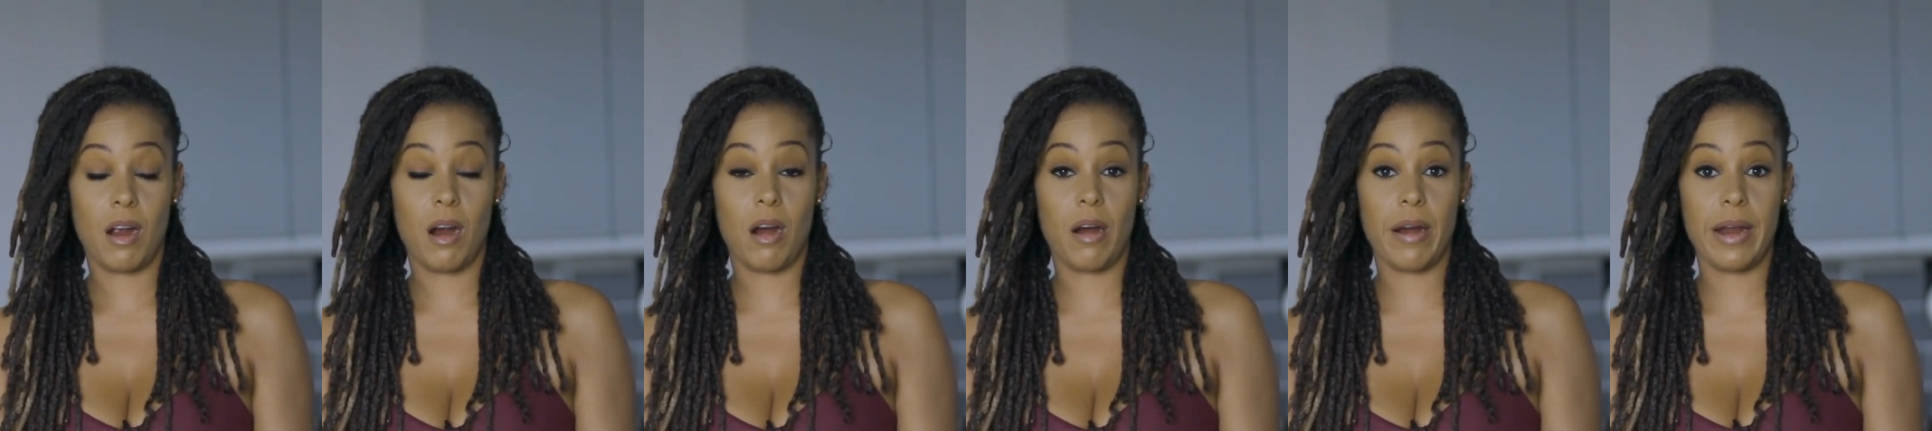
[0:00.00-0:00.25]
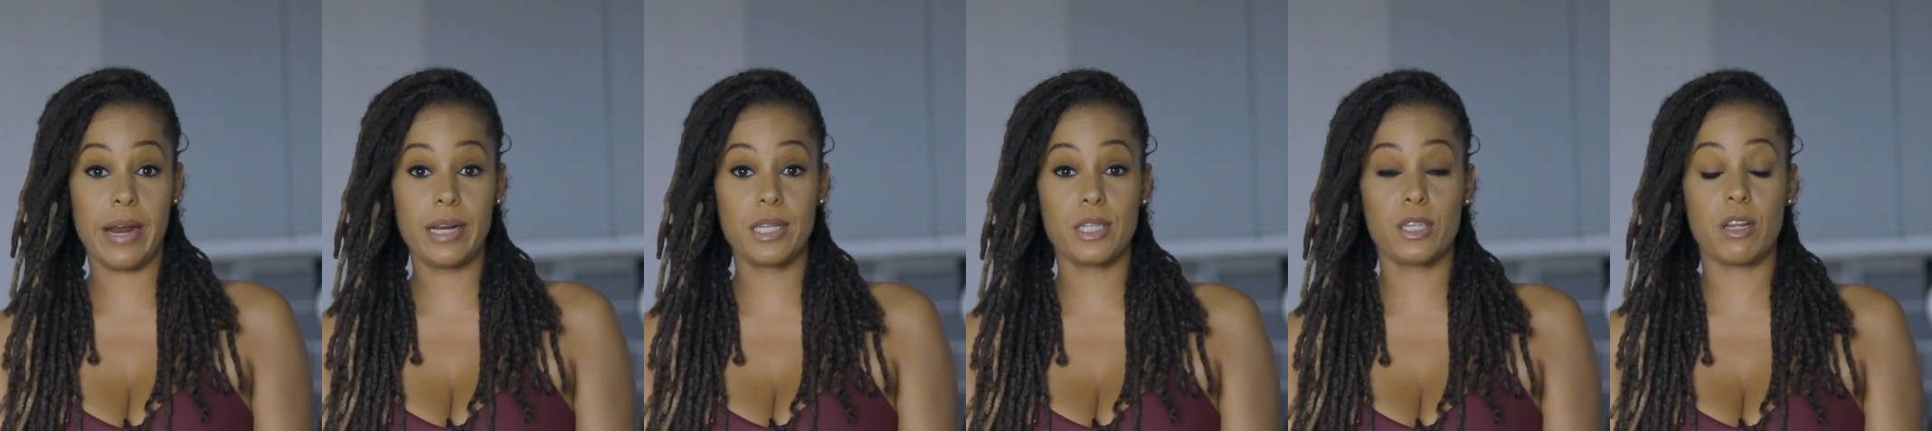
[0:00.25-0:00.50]
All
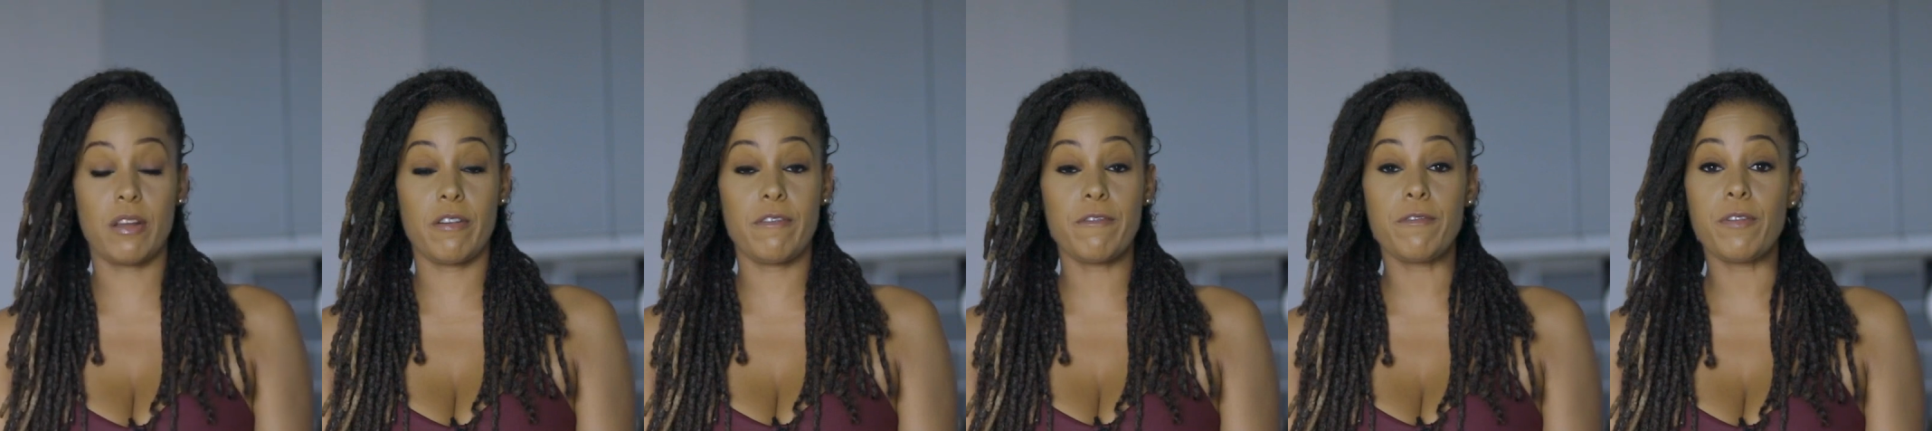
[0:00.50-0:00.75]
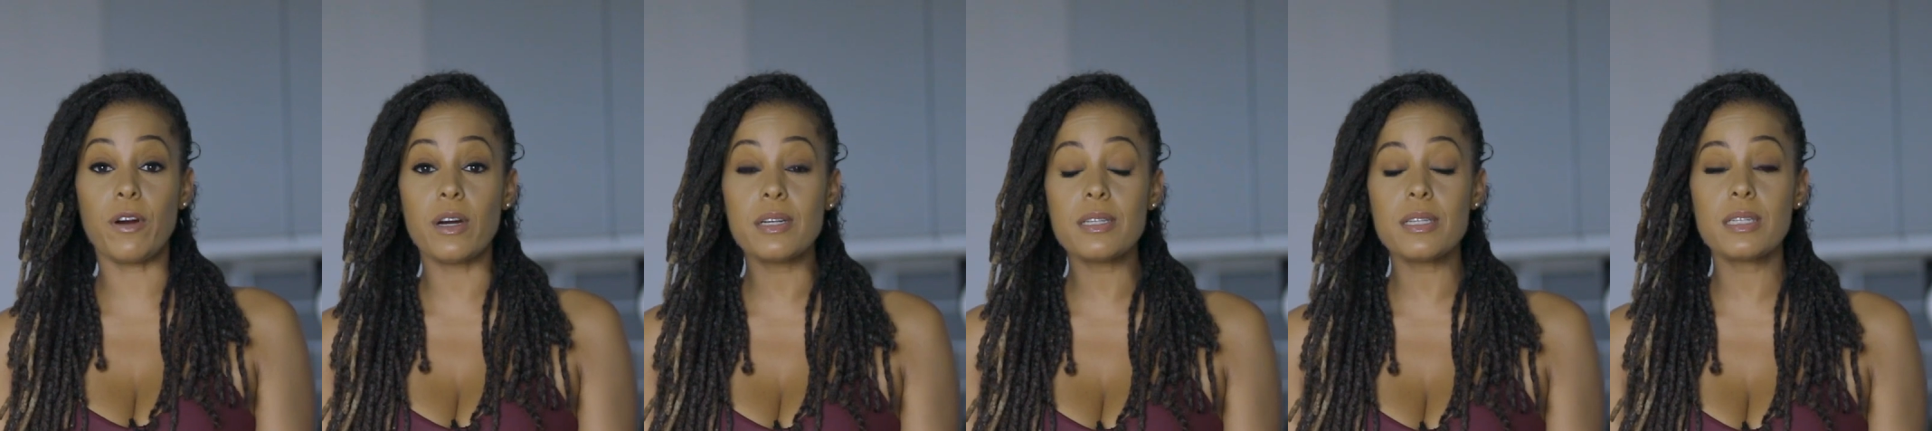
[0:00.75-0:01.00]
right, so the
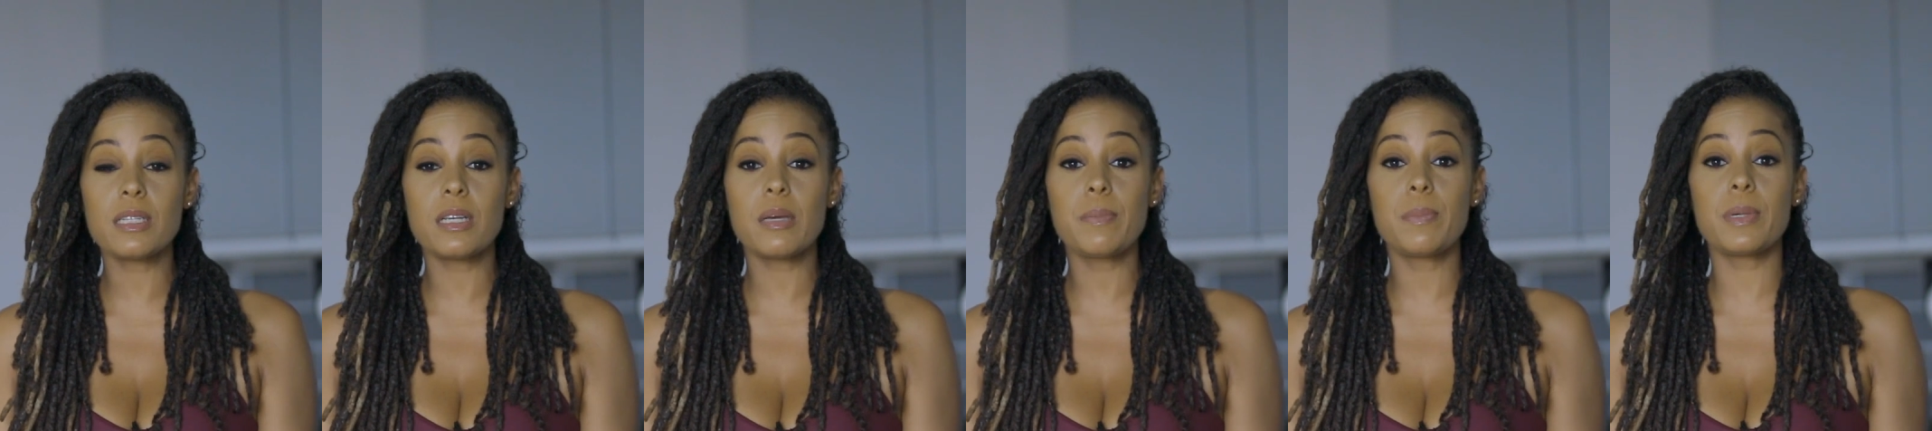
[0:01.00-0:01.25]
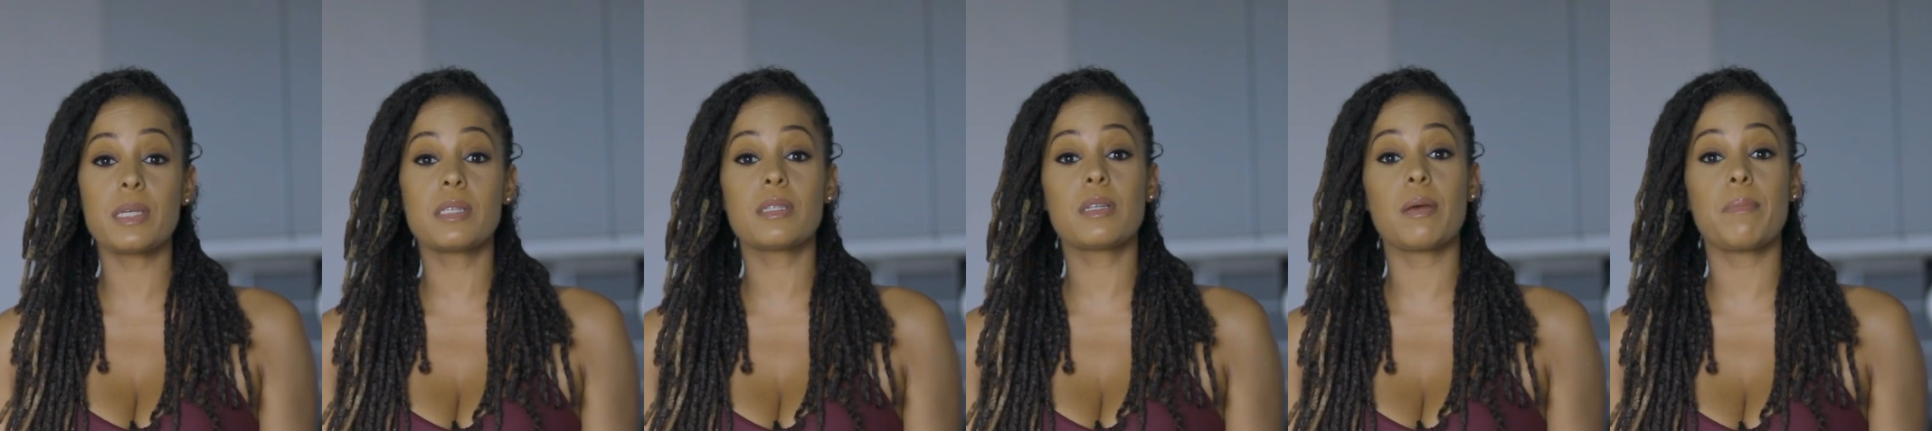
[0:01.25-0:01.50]
first
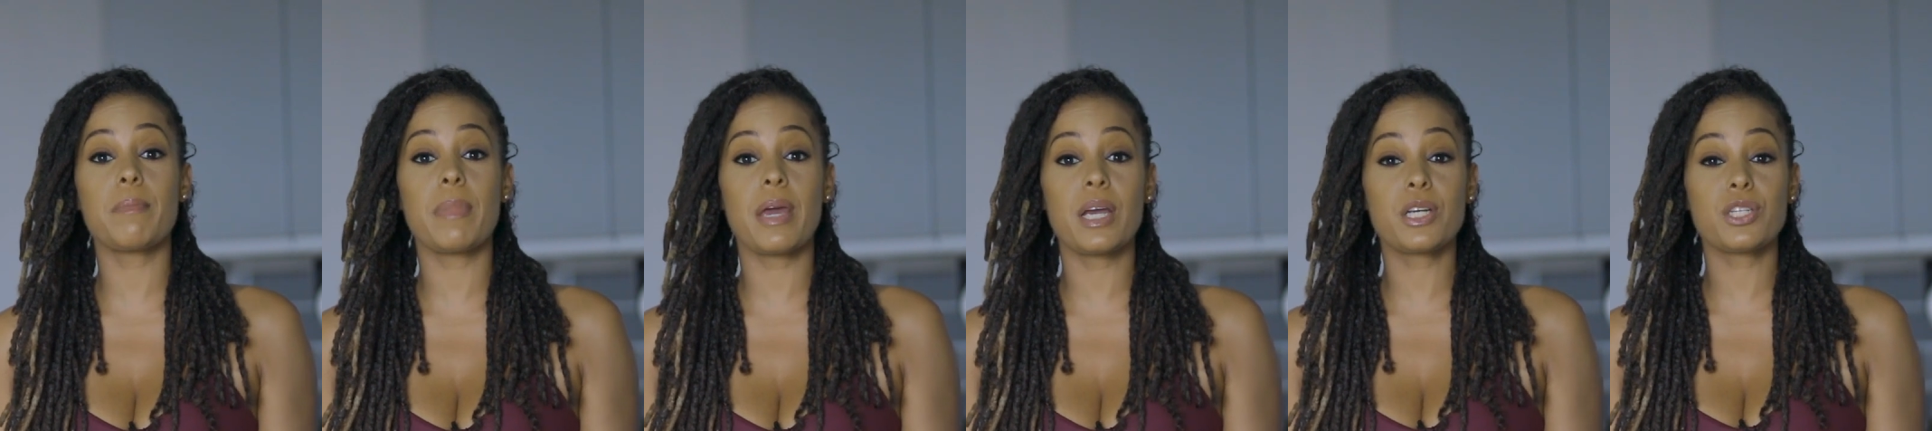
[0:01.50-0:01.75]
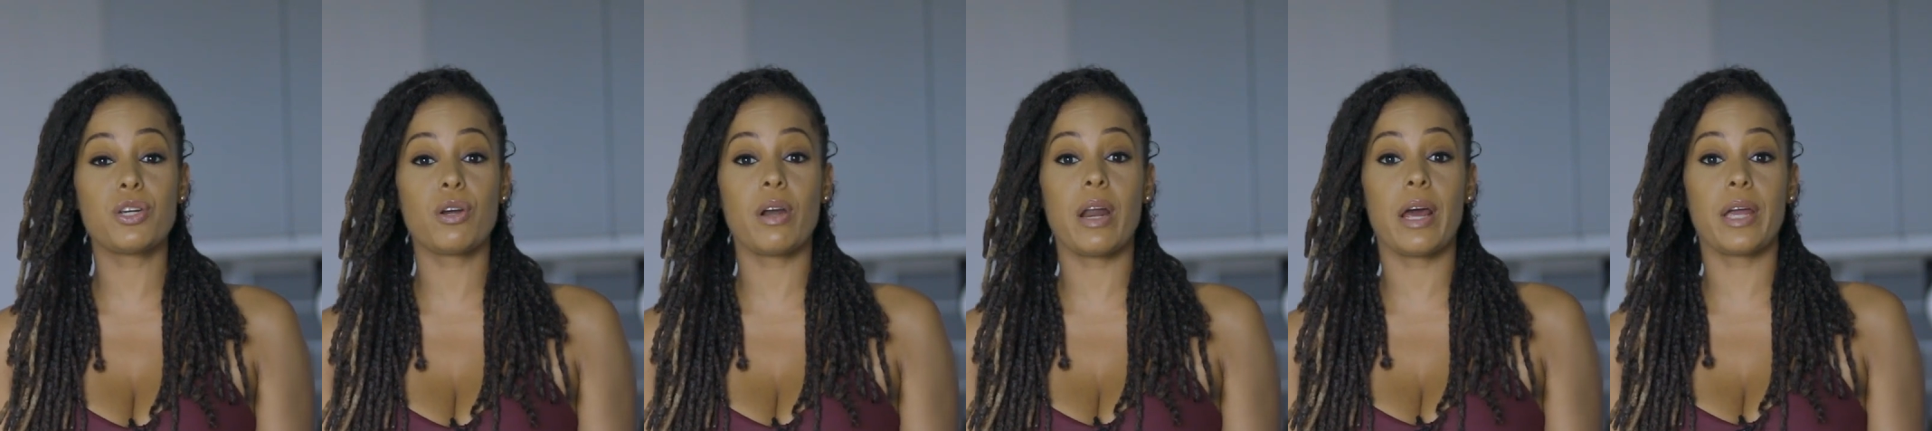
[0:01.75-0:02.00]
tip is to
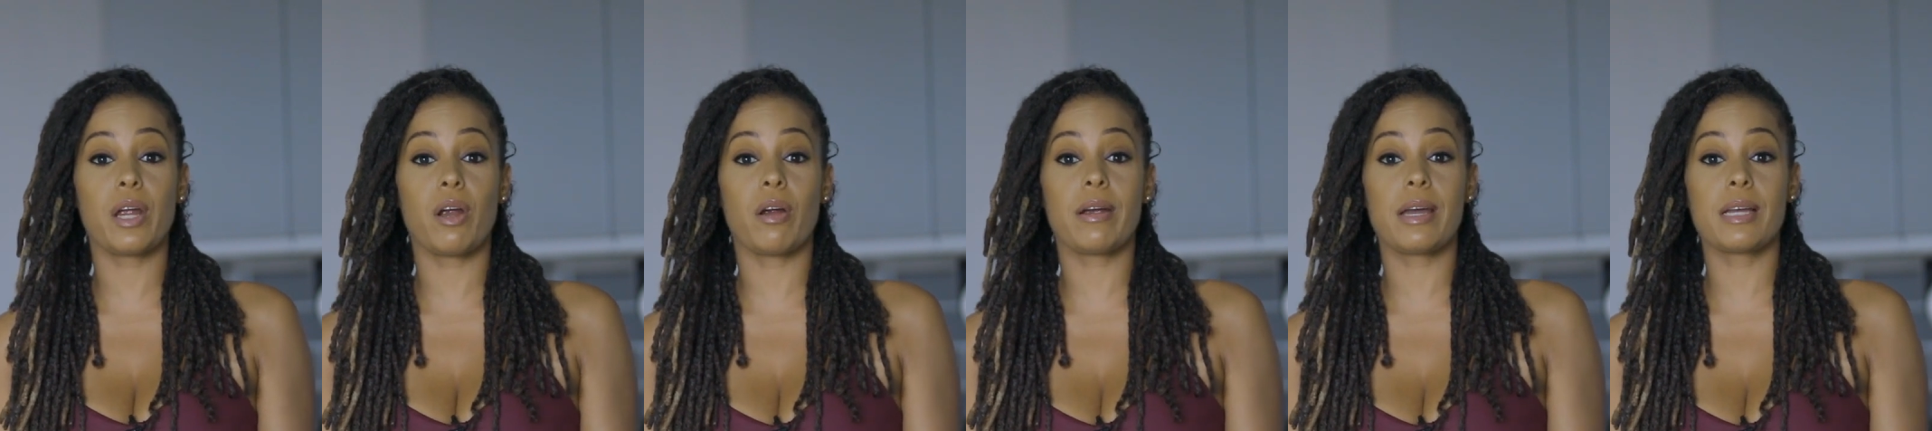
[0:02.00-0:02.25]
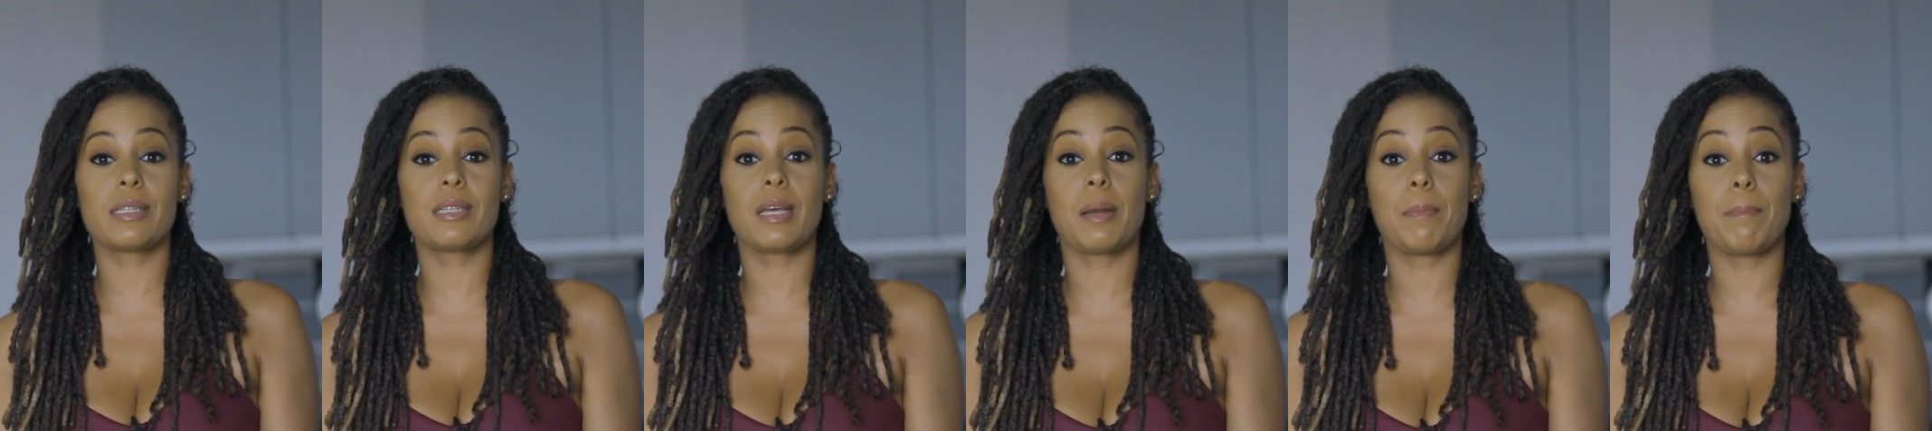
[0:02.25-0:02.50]
make sure that you're
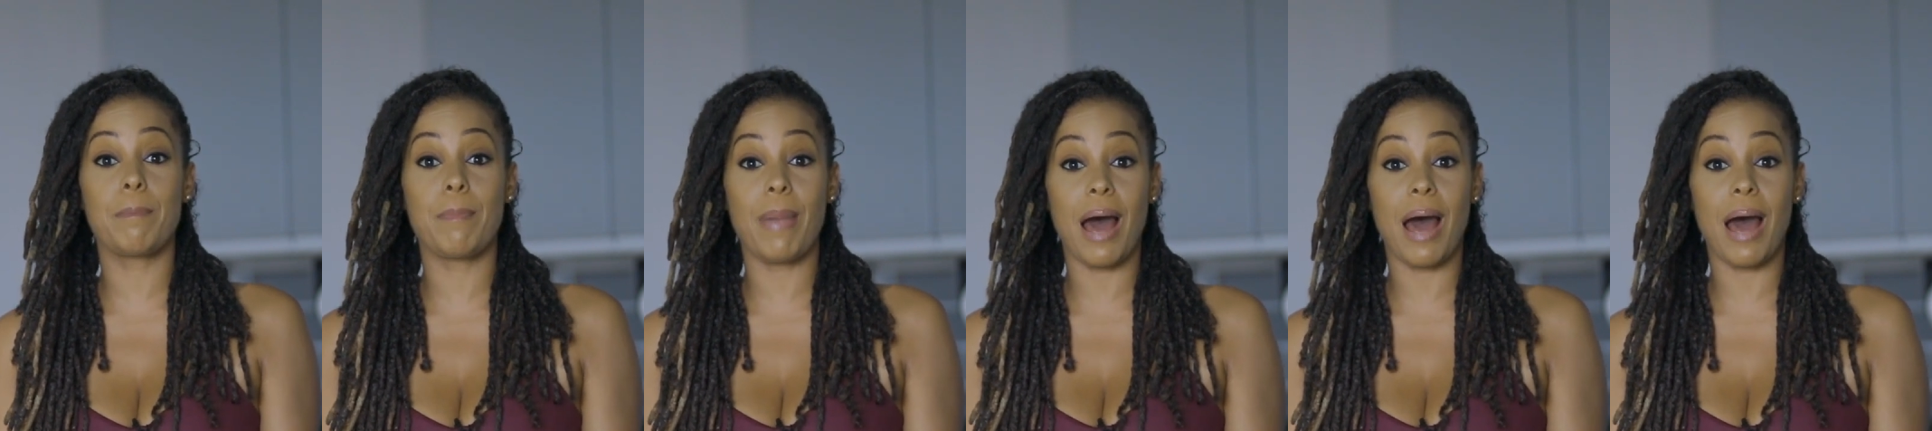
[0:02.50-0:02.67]
getting